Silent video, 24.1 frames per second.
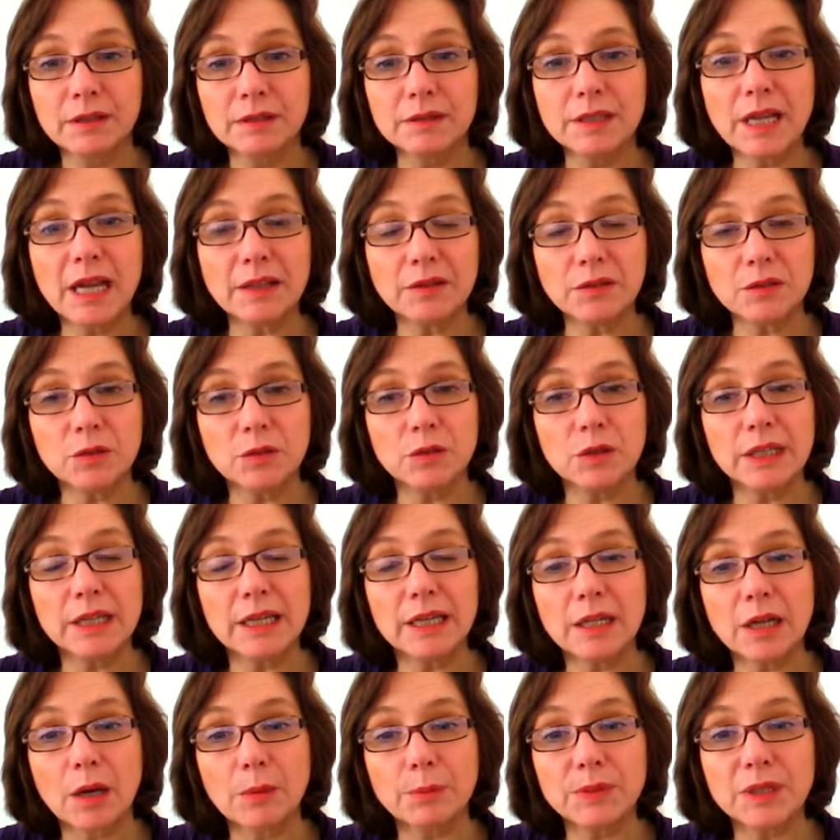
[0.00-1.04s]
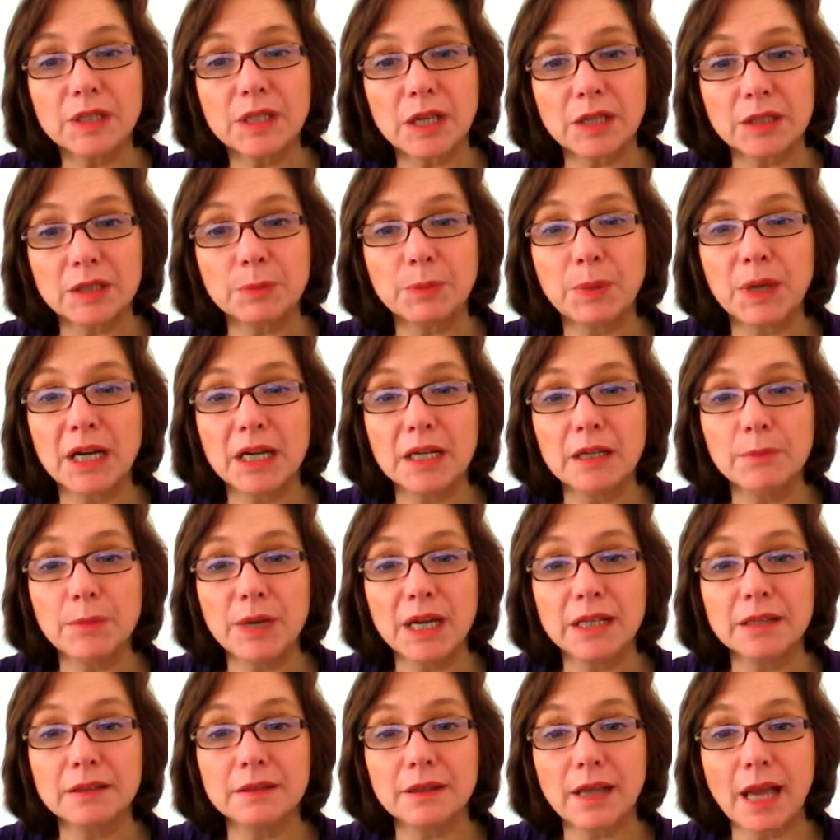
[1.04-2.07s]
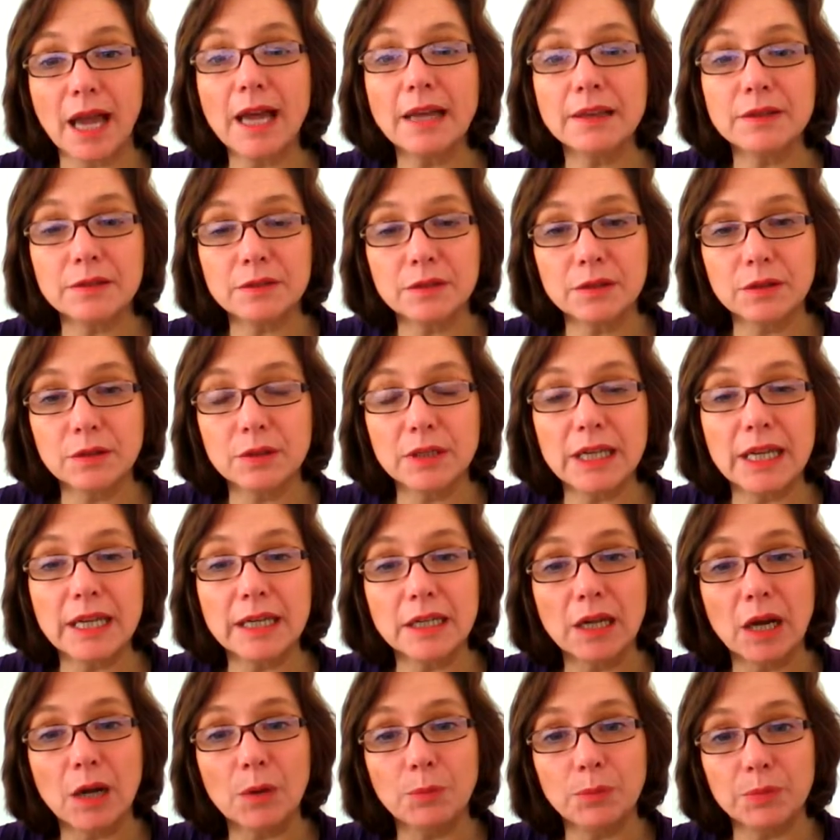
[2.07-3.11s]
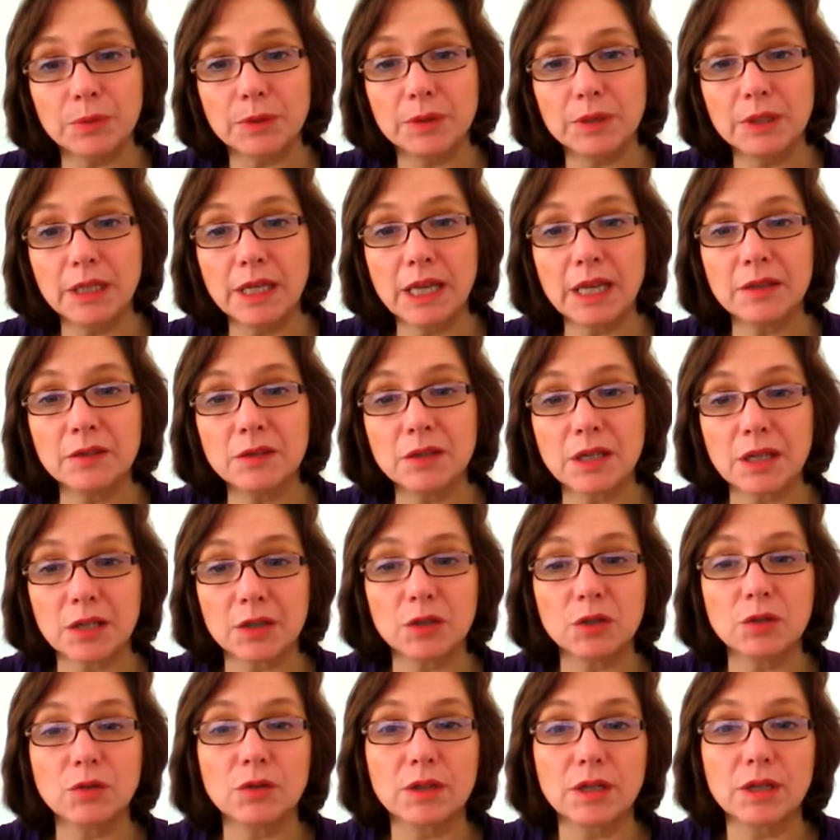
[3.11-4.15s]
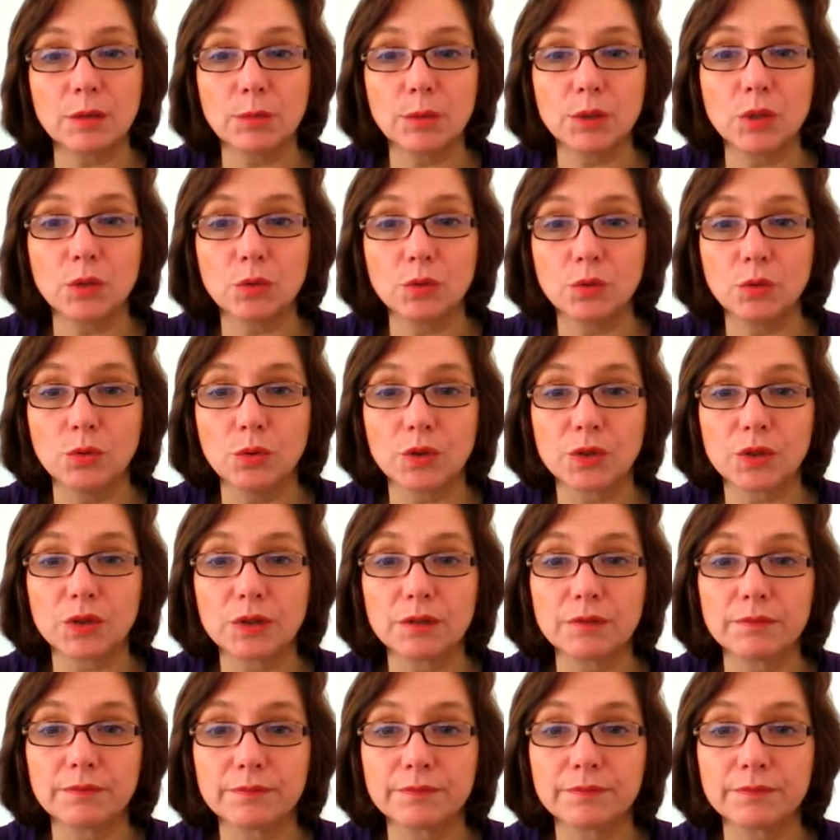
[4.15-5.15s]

then to clean up the Dutch parliament and to clean up the International Criminal Court.